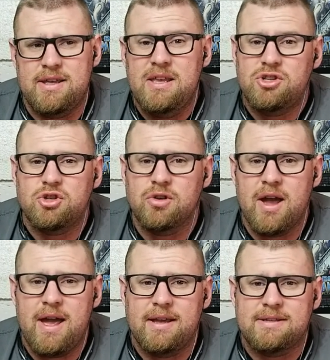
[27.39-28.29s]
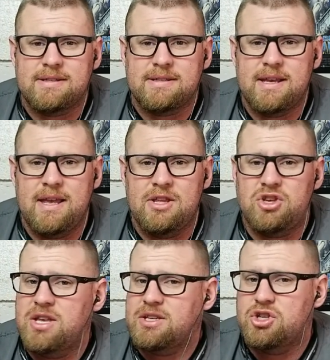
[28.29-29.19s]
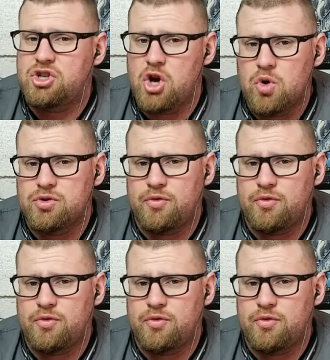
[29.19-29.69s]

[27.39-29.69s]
Easter eggs in Jessica Jones